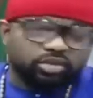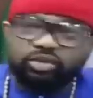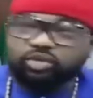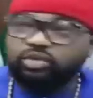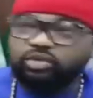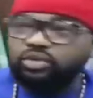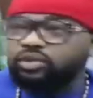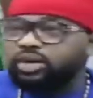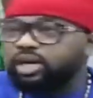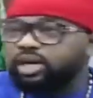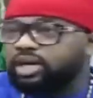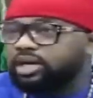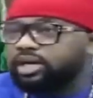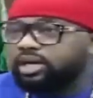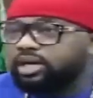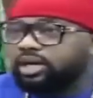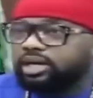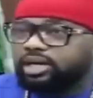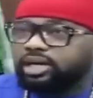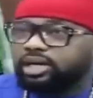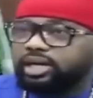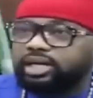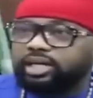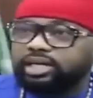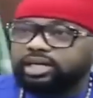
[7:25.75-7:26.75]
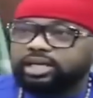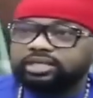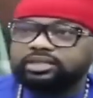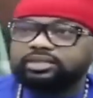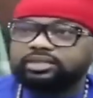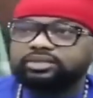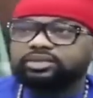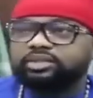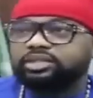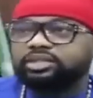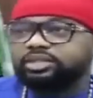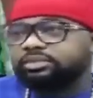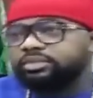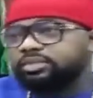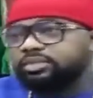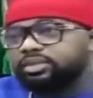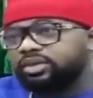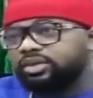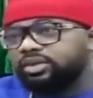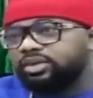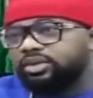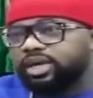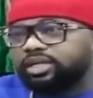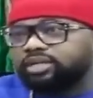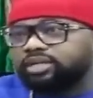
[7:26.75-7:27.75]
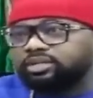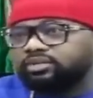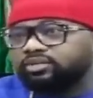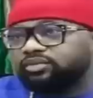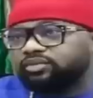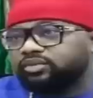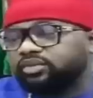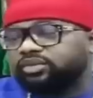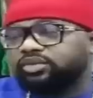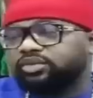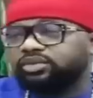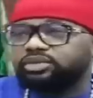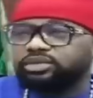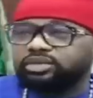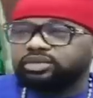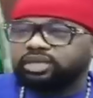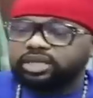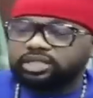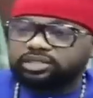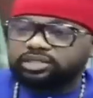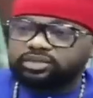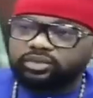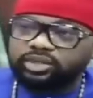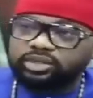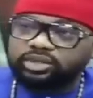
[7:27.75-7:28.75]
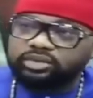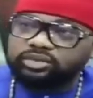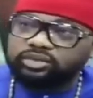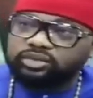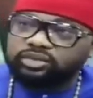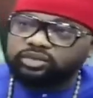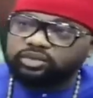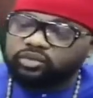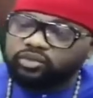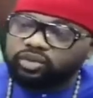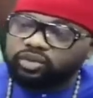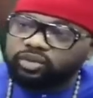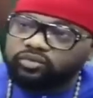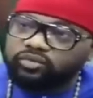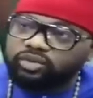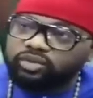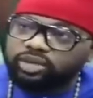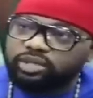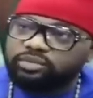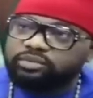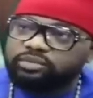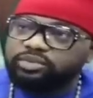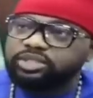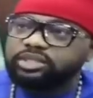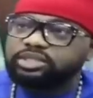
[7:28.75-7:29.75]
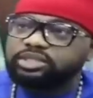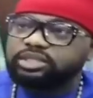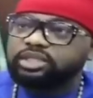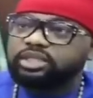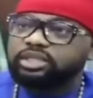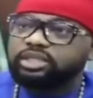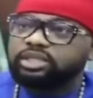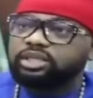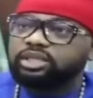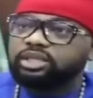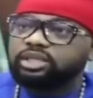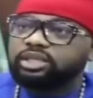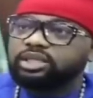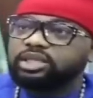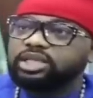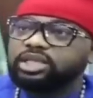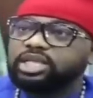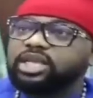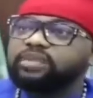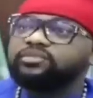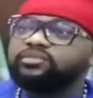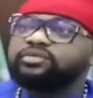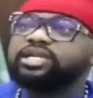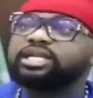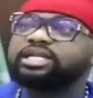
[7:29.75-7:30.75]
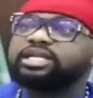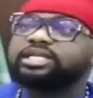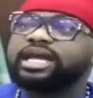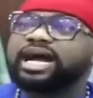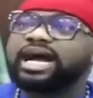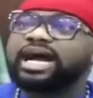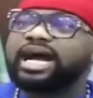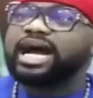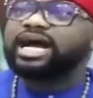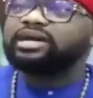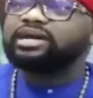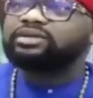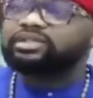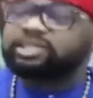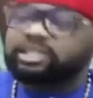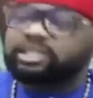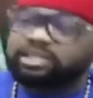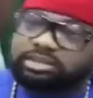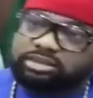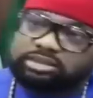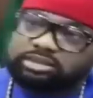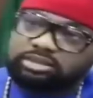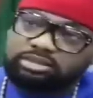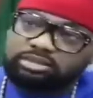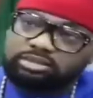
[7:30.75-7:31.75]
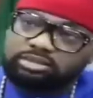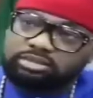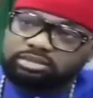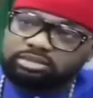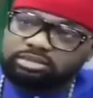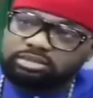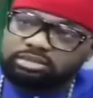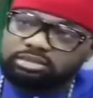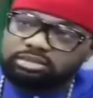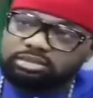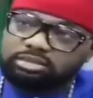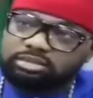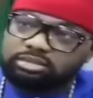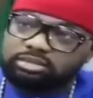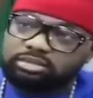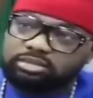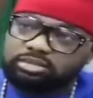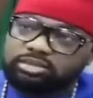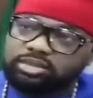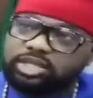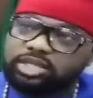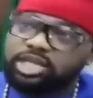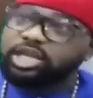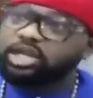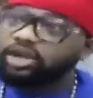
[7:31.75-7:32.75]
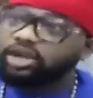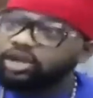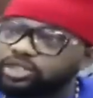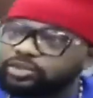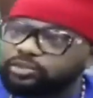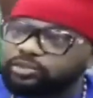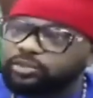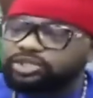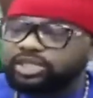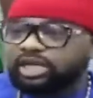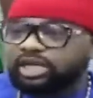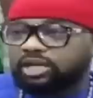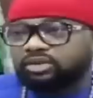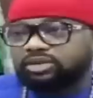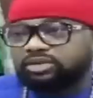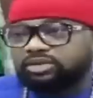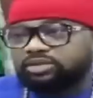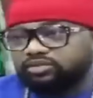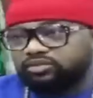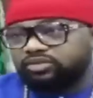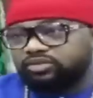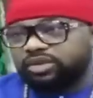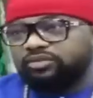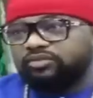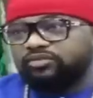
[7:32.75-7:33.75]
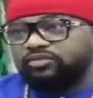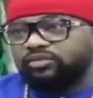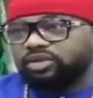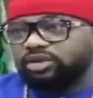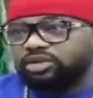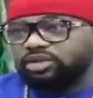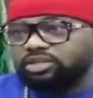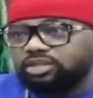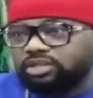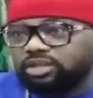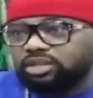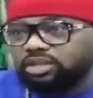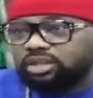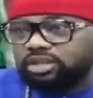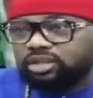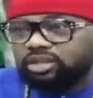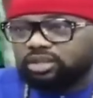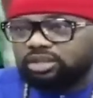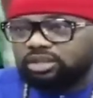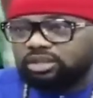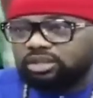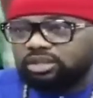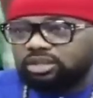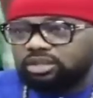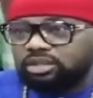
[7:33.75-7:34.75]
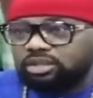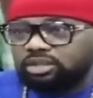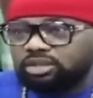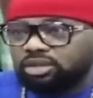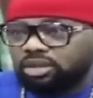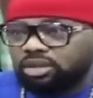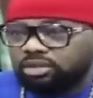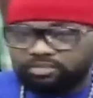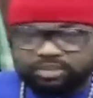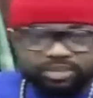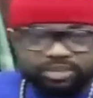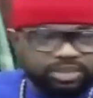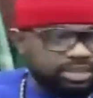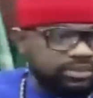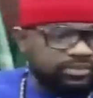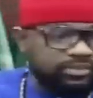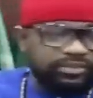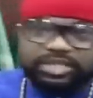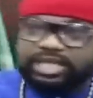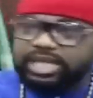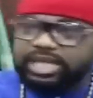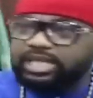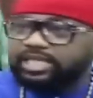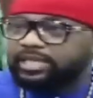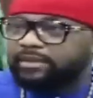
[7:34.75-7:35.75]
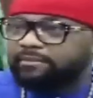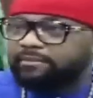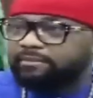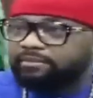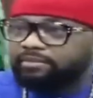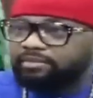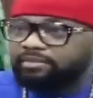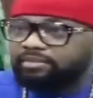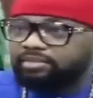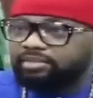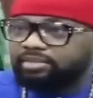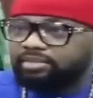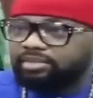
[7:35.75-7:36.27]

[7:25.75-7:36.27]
Okowa, and I took them. You're right. You followed Aswaju. You worked for APC. Even in that outing, he lost Port Harcourt. Have you forgotten? Obi defeated them.